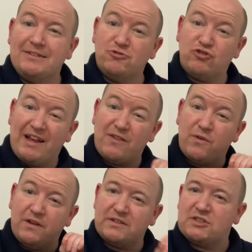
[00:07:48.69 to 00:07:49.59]

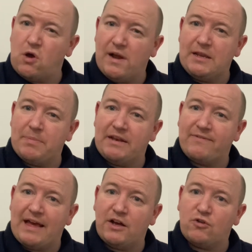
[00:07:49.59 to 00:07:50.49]
transfers a tiny bit of
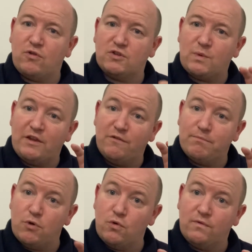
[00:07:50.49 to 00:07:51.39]
that across where you've
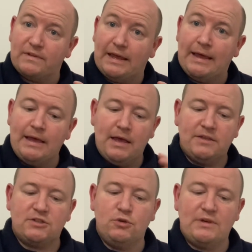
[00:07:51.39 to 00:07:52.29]
moved it,
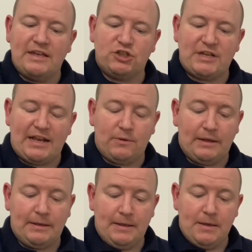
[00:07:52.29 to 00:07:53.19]
so you get shadowing.